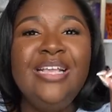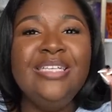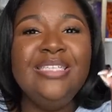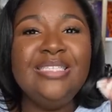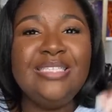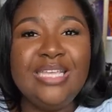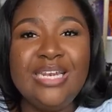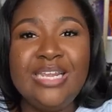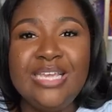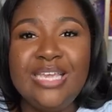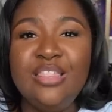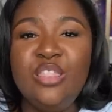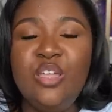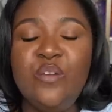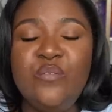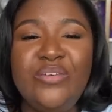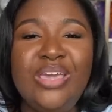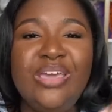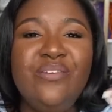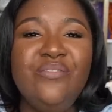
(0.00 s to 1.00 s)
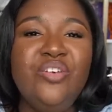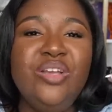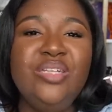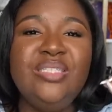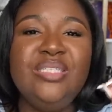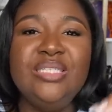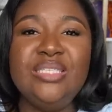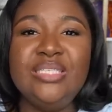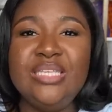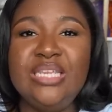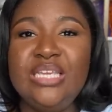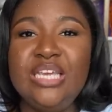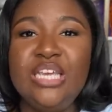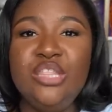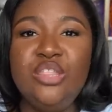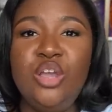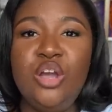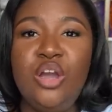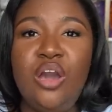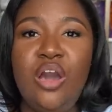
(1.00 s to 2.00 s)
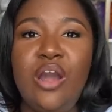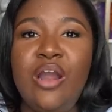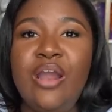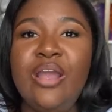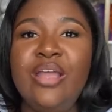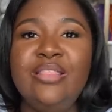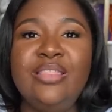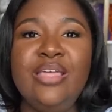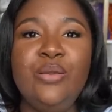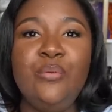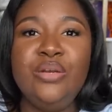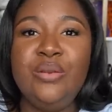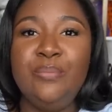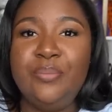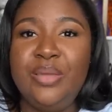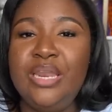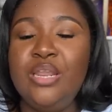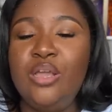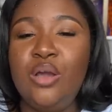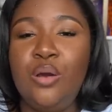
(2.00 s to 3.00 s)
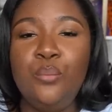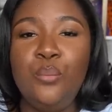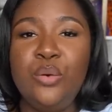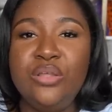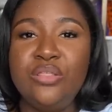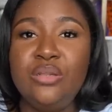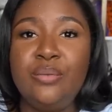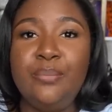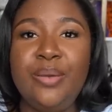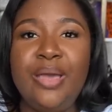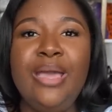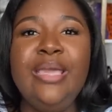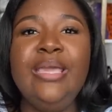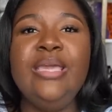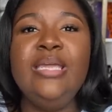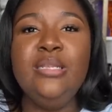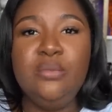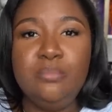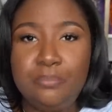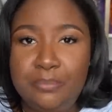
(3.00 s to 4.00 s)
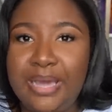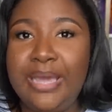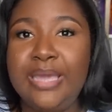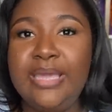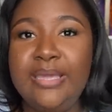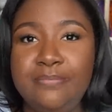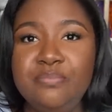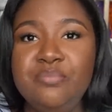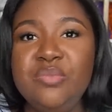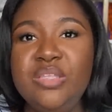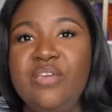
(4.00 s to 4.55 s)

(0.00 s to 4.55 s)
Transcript: sitting in their favorites and sitting in their cart, and they were debating on whether to buy it, buy it.